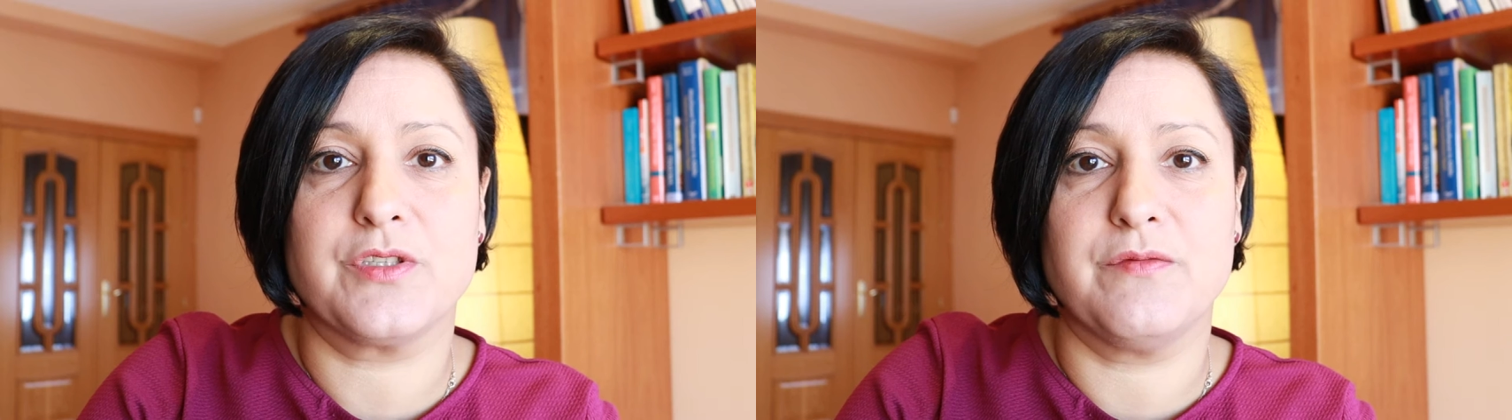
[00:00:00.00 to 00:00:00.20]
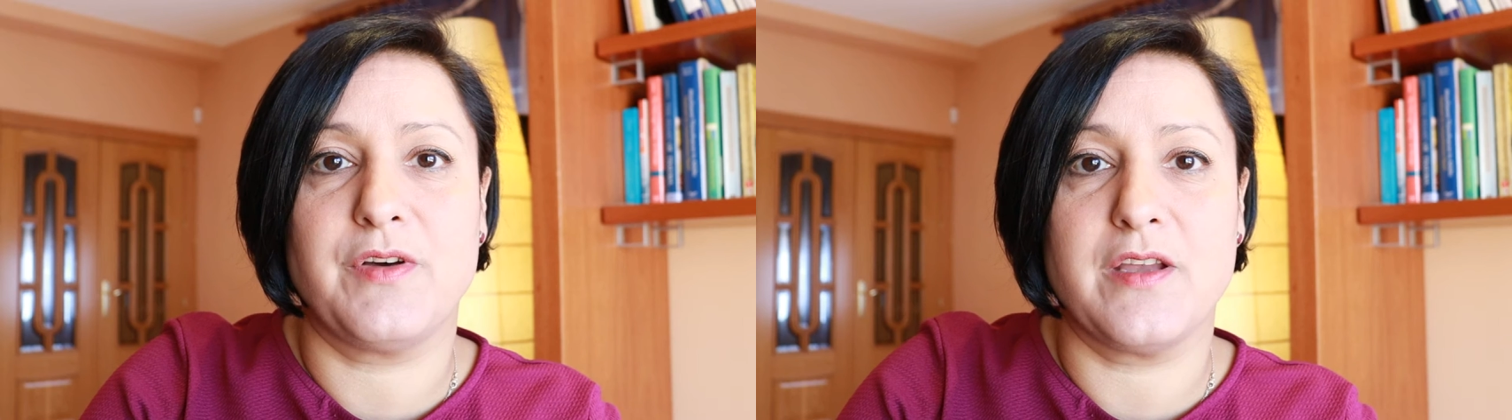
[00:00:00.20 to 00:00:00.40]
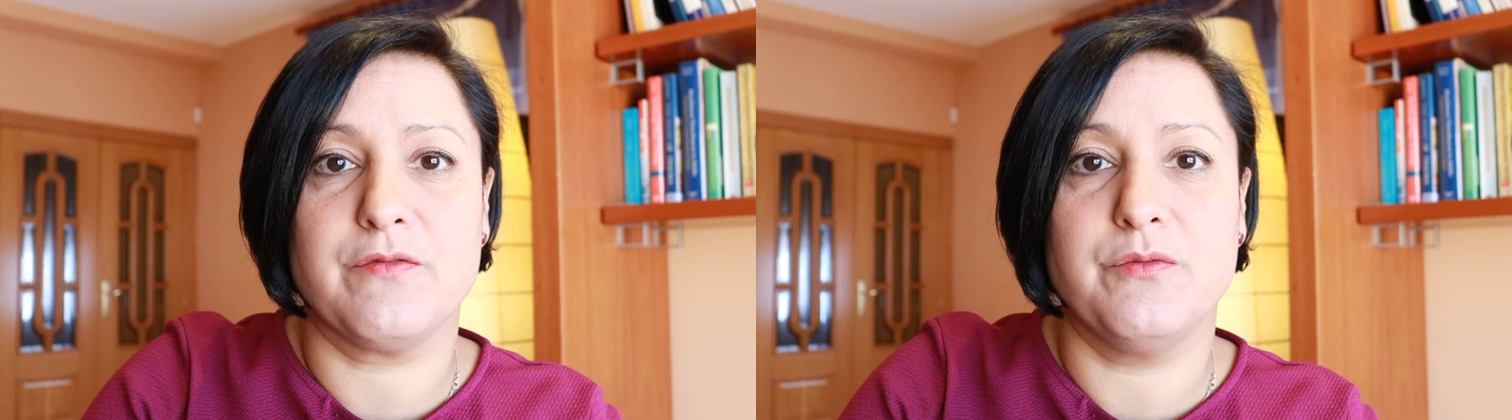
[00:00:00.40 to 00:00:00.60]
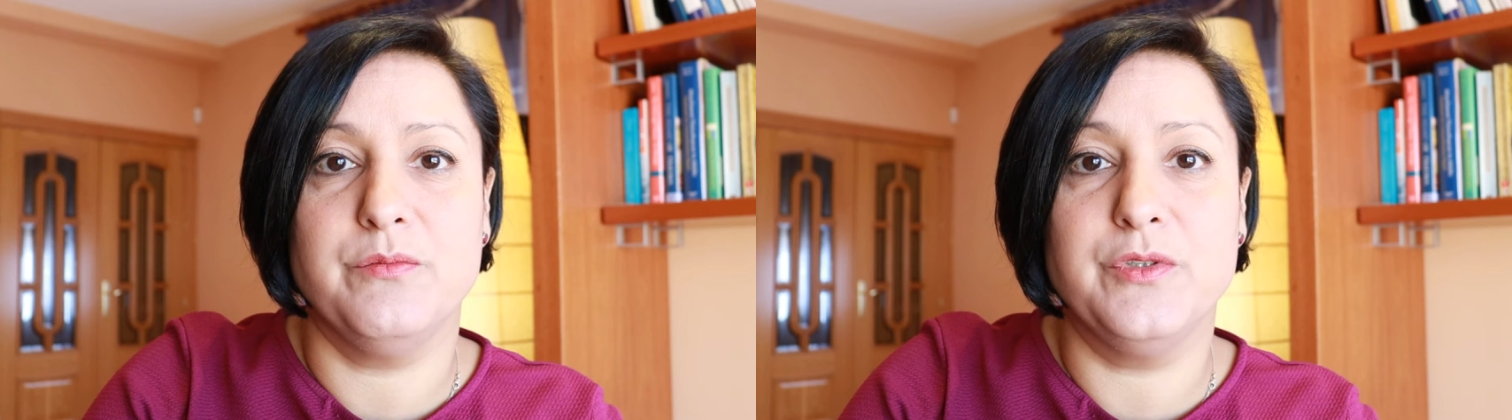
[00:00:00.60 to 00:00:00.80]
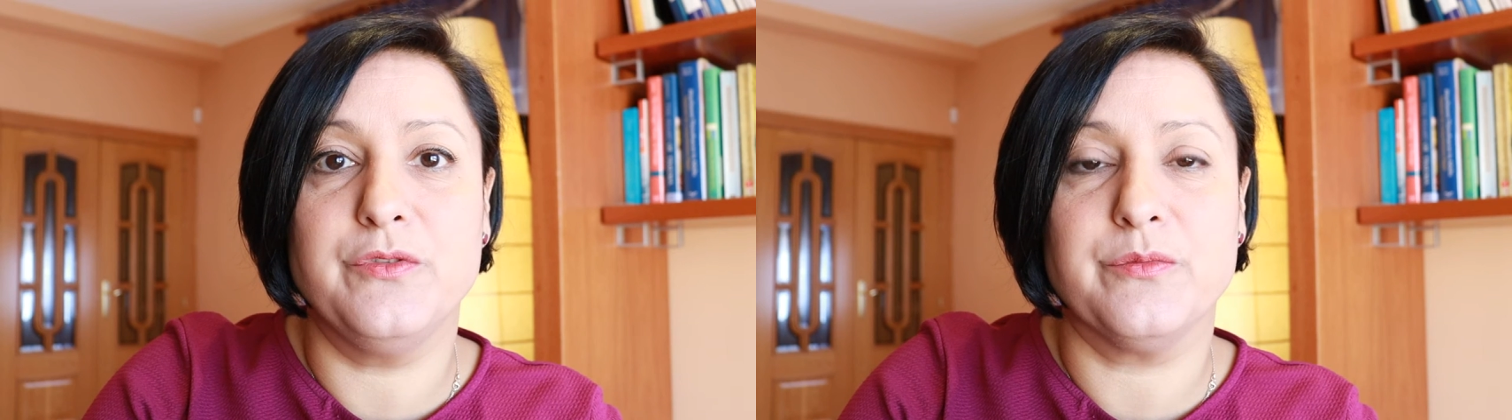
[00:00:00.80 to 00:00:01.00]
survival
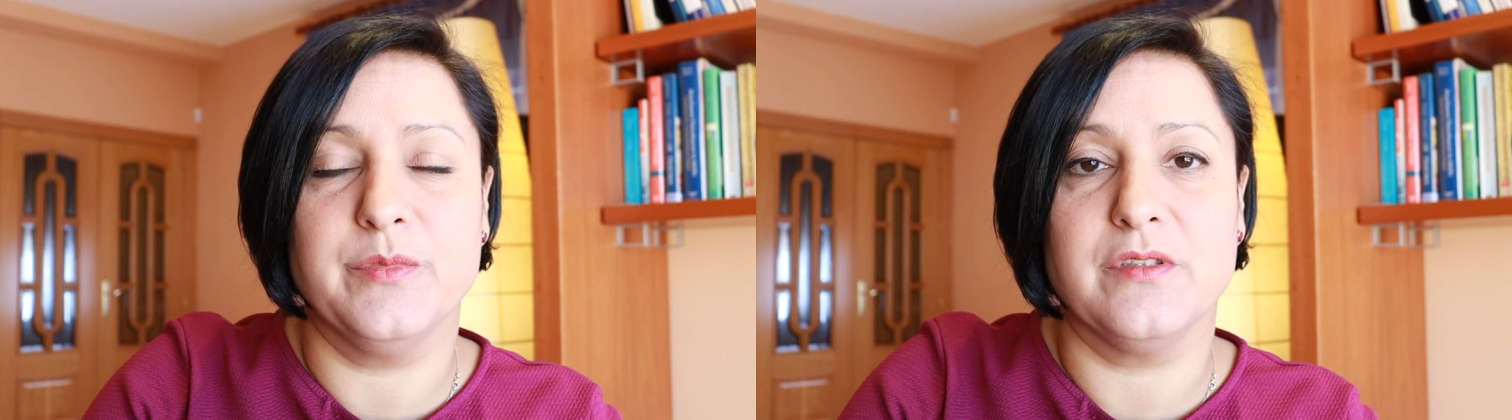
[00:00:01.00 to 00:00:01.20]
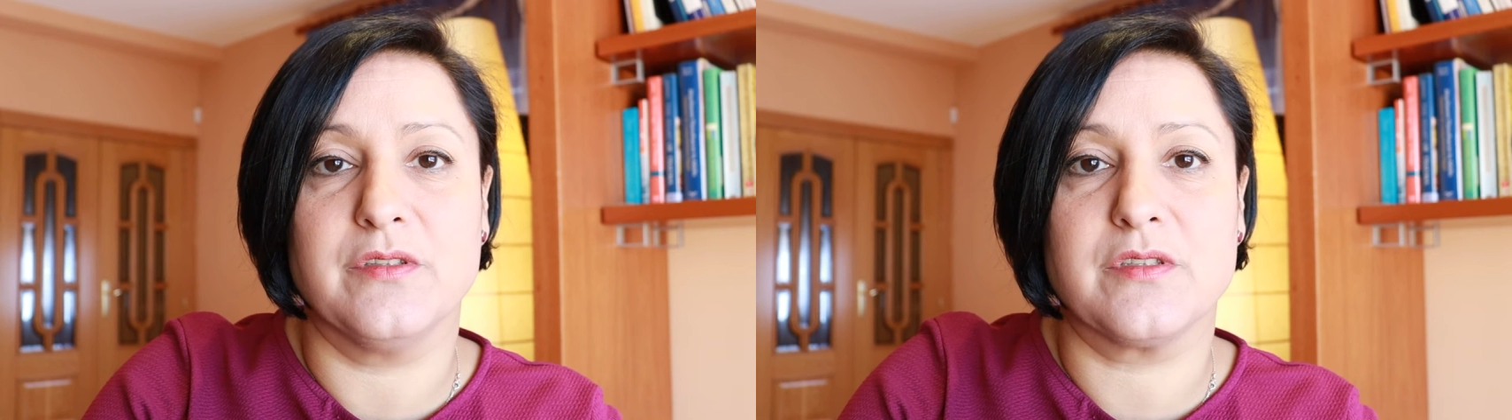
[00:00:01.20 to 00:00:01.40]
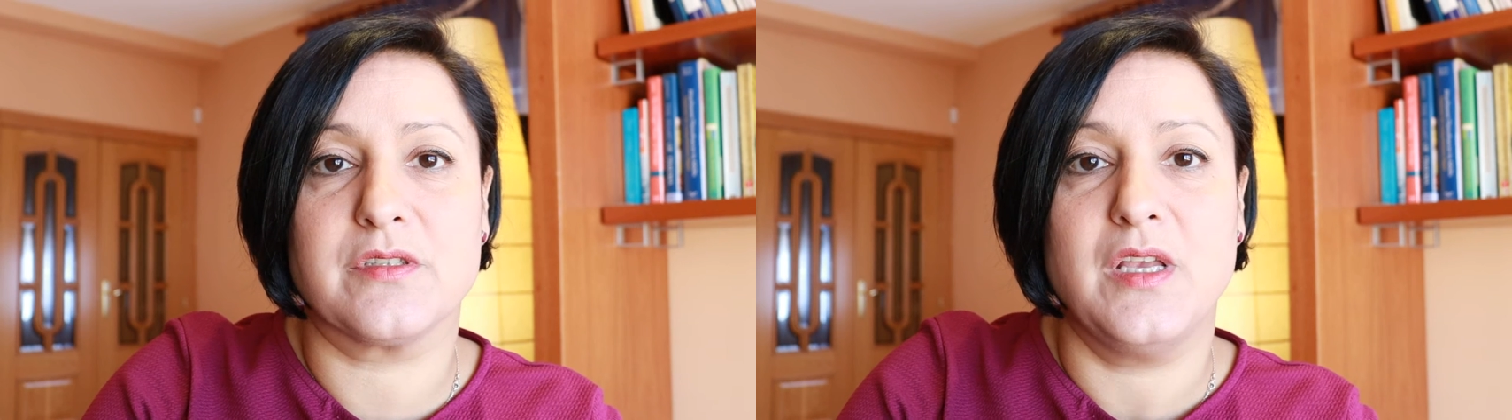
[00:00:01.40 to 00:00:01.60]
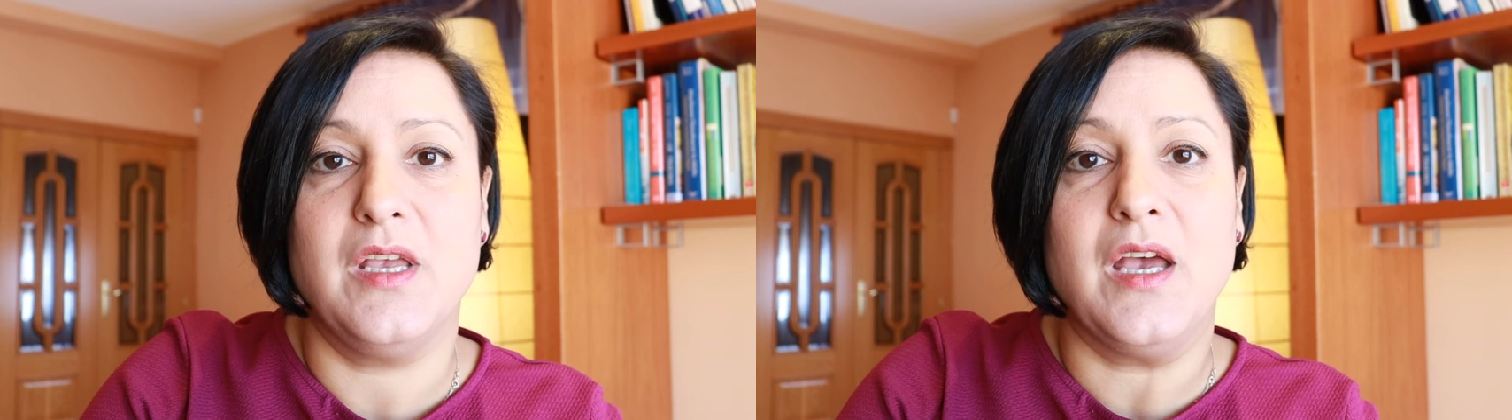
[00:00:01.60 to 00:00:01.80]
movements.